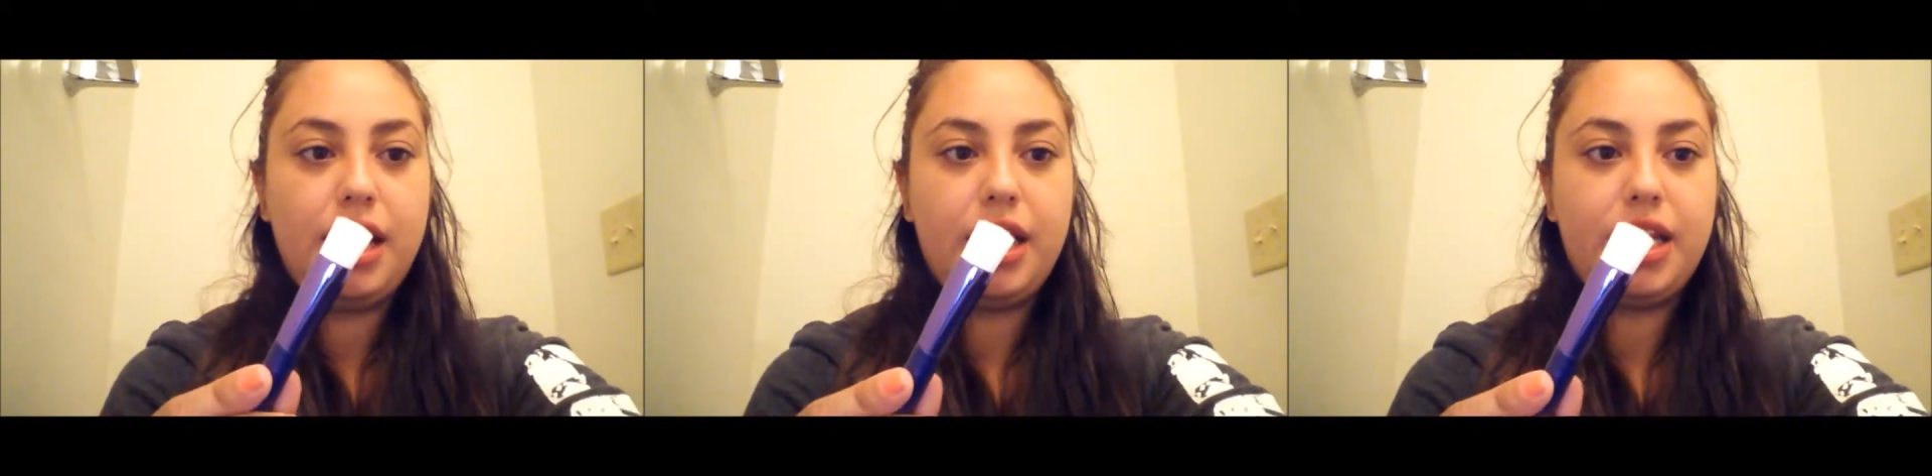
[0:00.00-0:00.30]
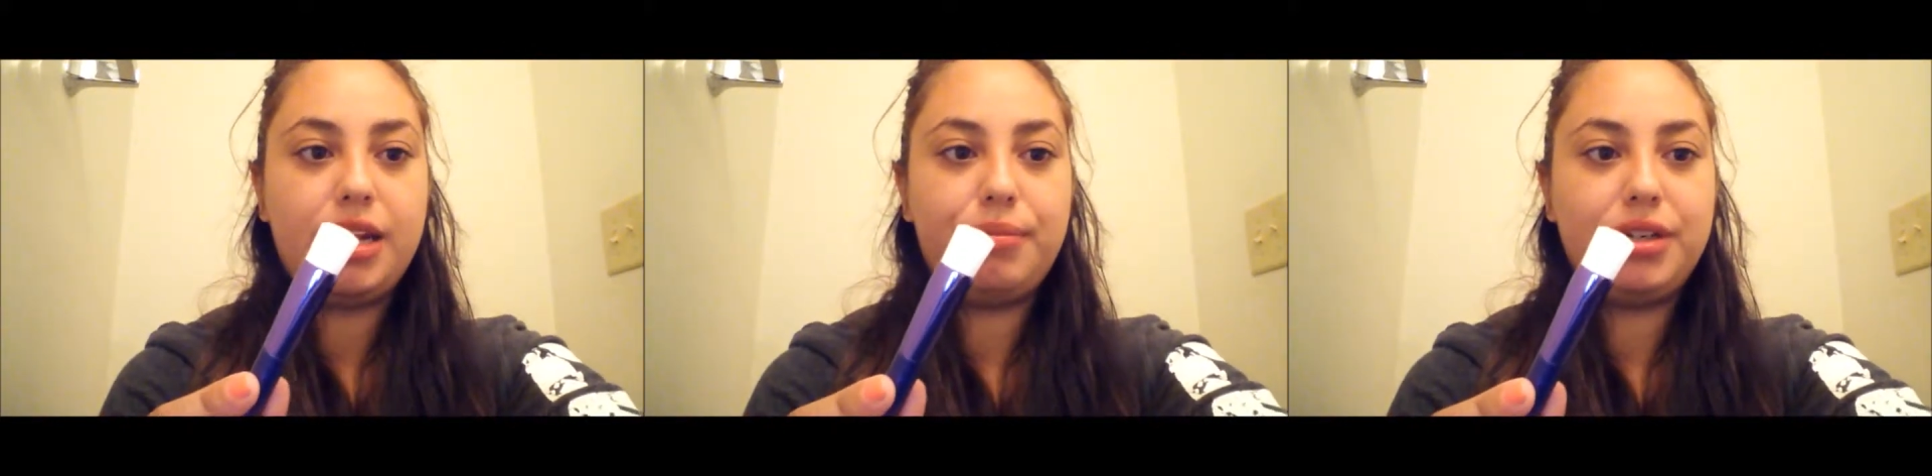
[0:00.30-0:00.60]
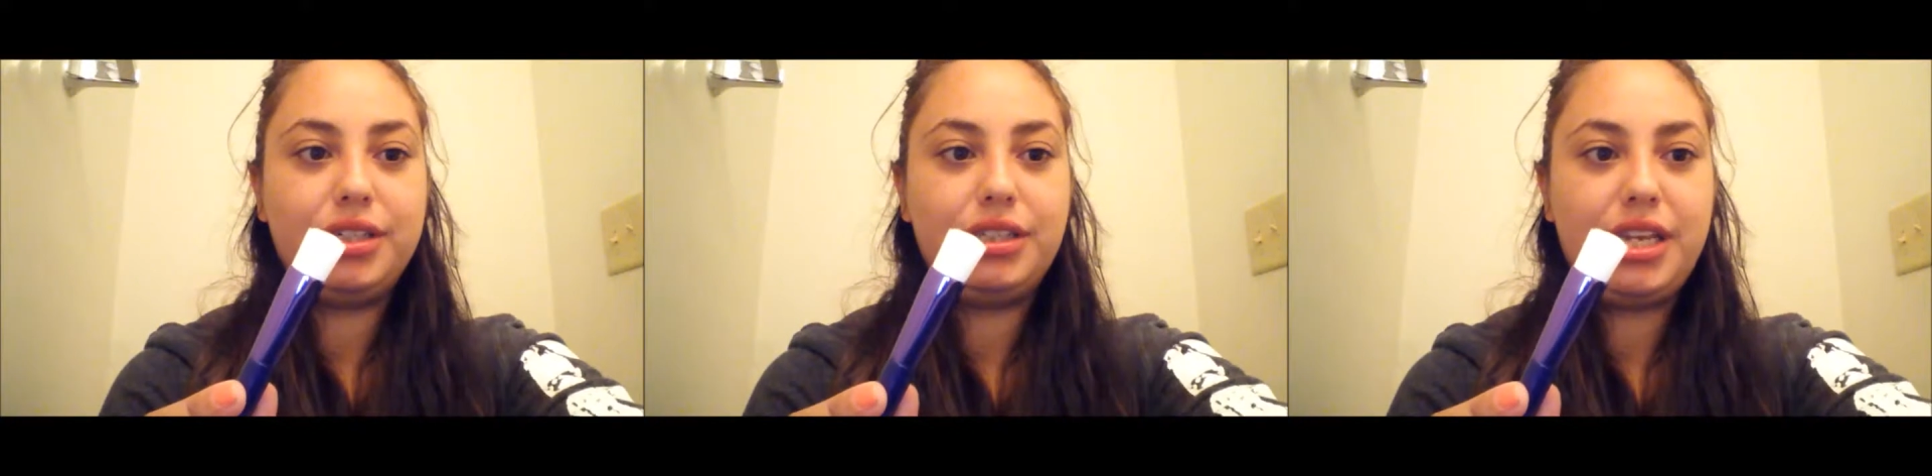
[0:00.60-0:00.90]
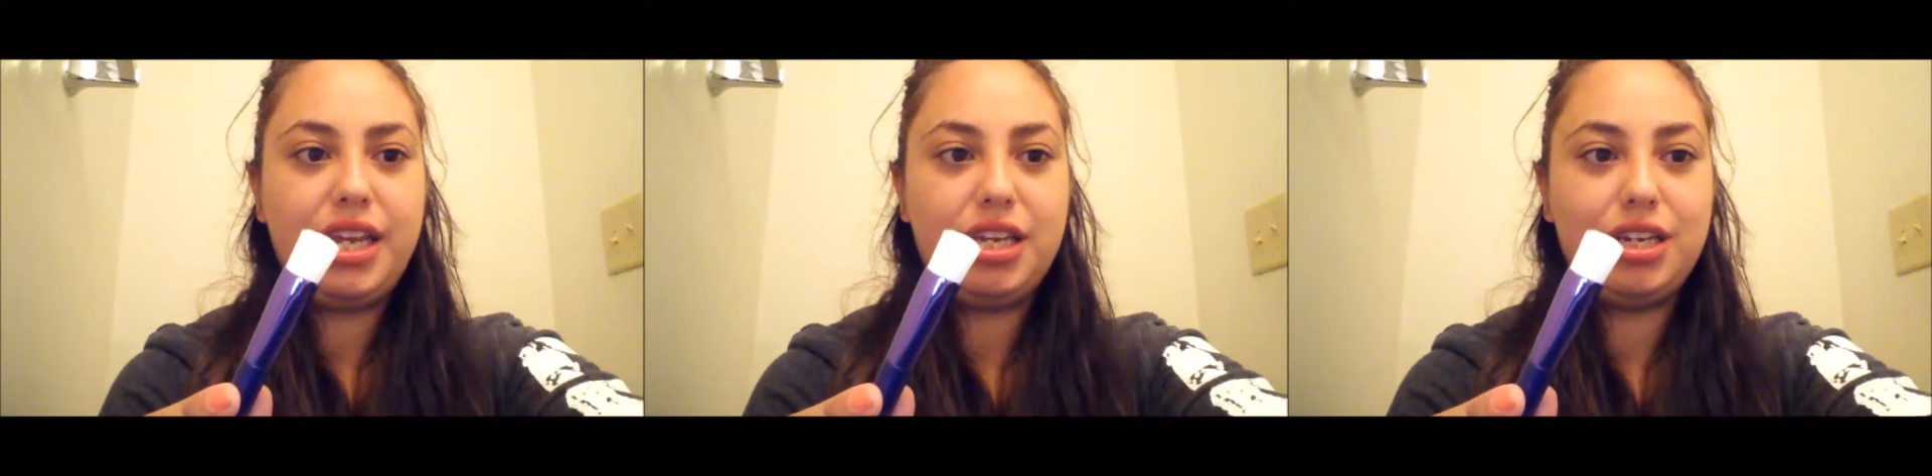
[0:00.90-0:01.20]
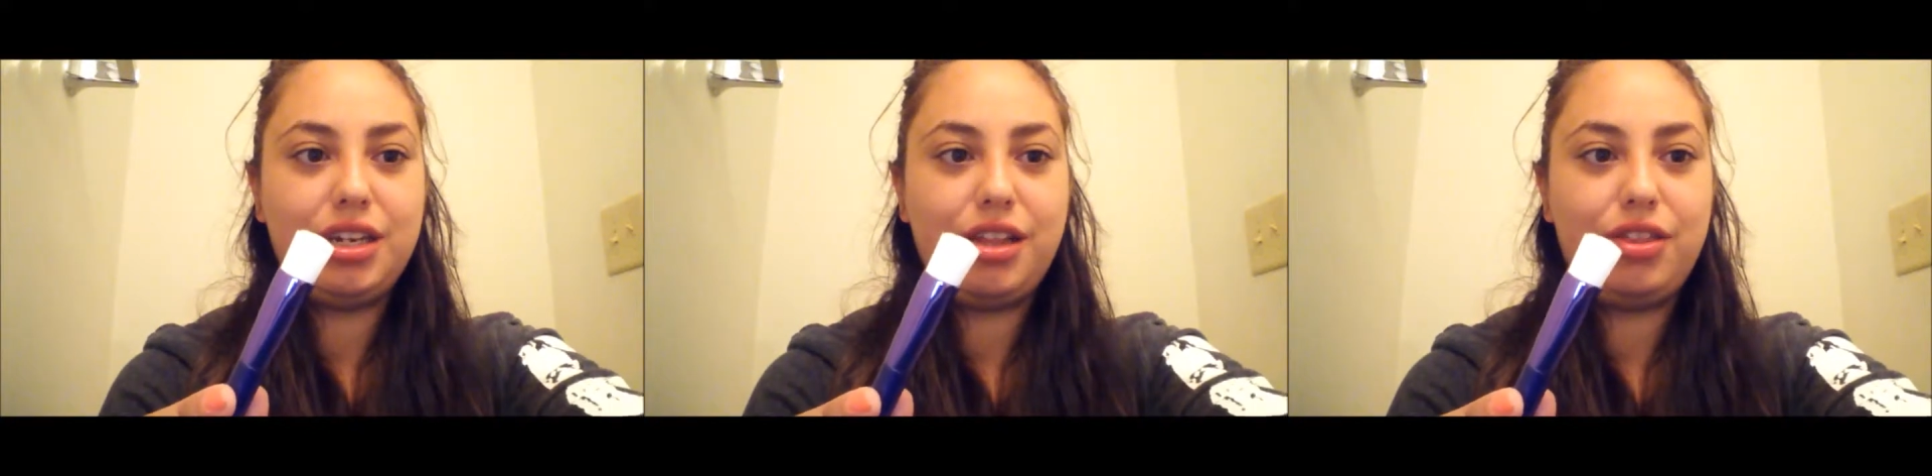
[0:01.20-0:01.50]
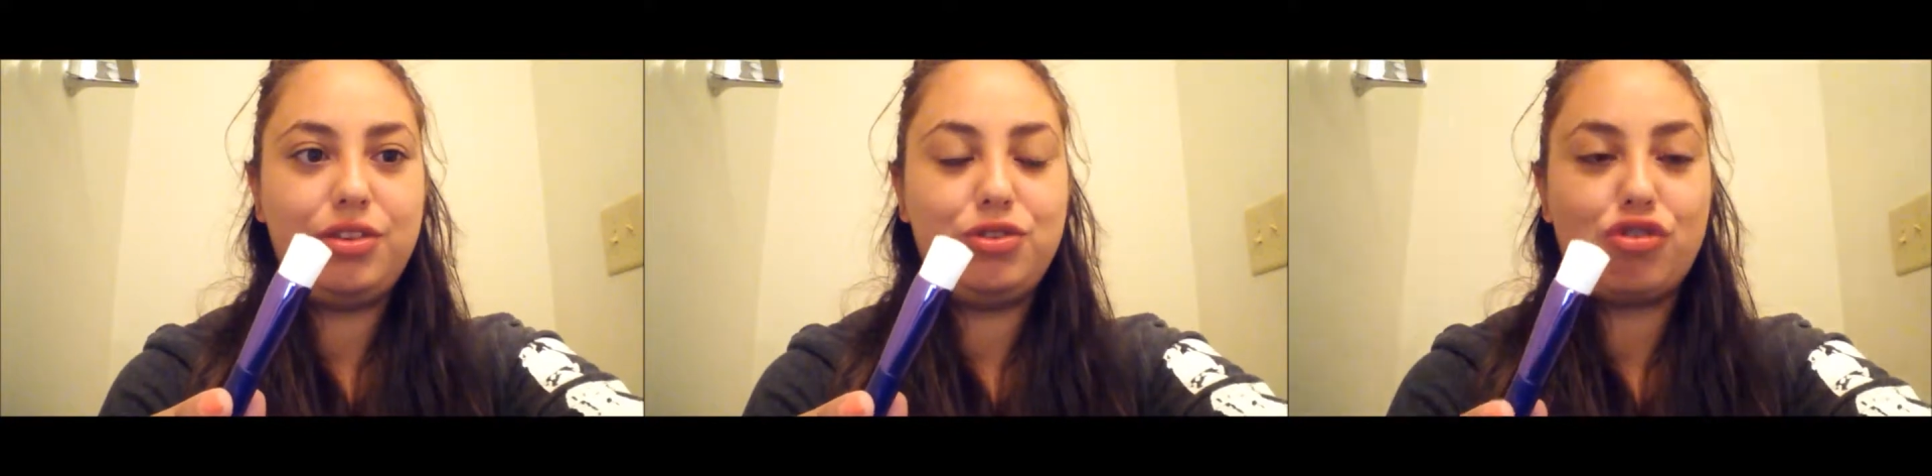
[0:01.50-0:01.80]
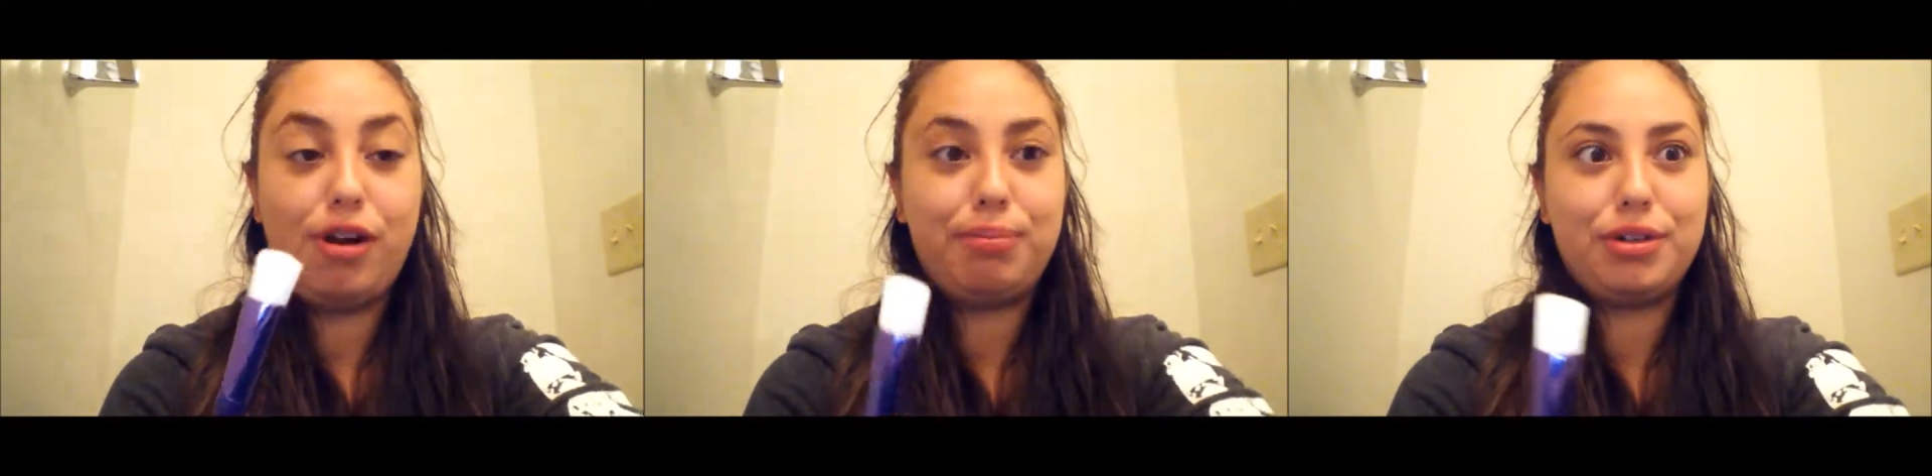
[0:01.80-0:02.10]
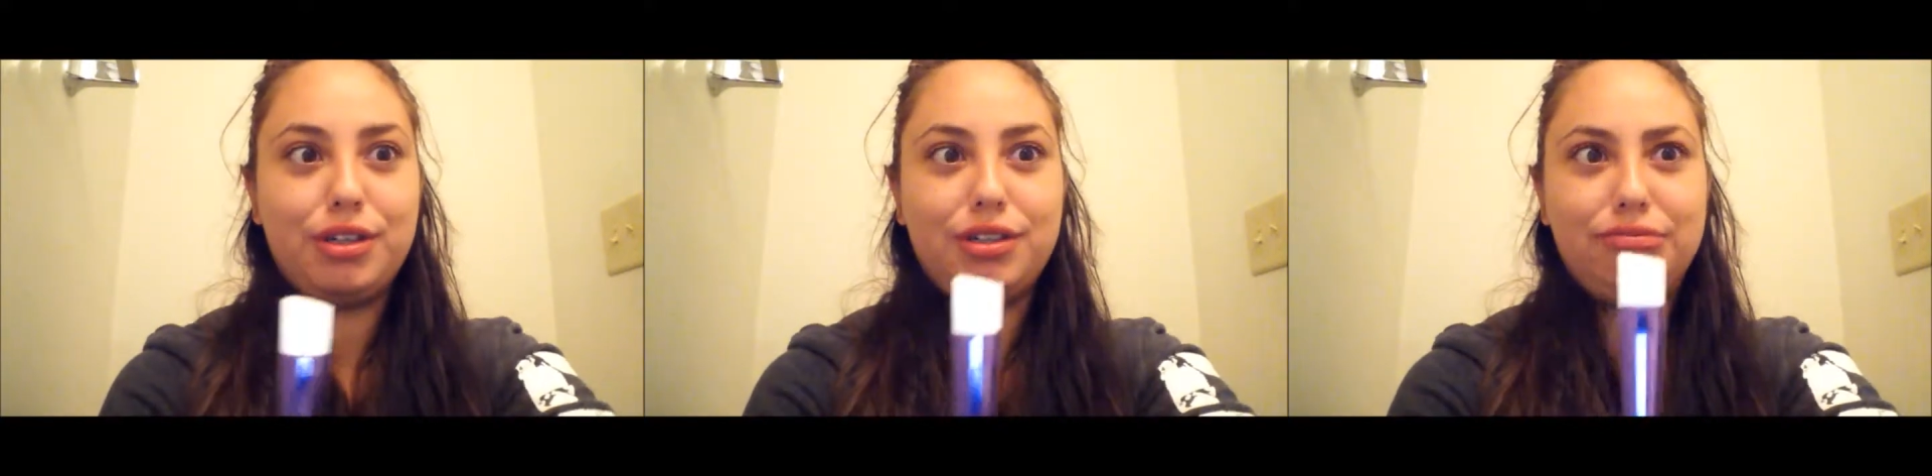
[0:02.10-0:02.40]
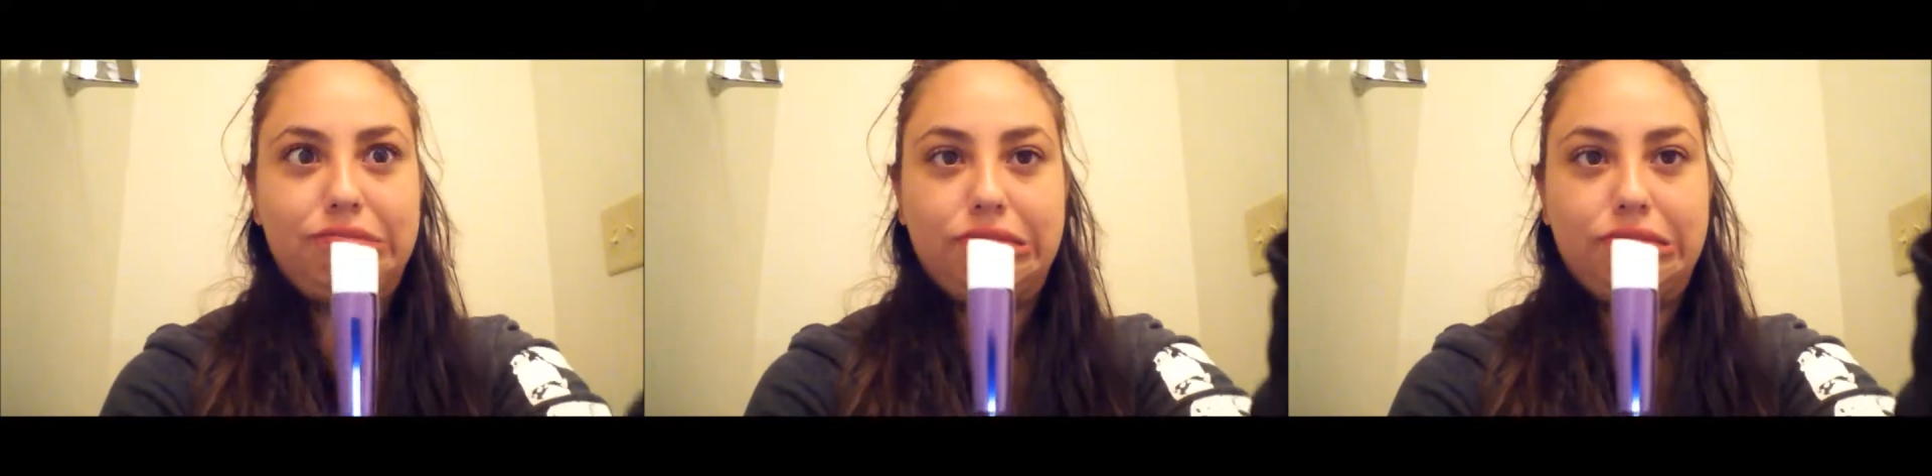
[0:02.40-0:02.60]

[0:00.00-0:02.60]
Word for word: and I'm gonna take the dropper.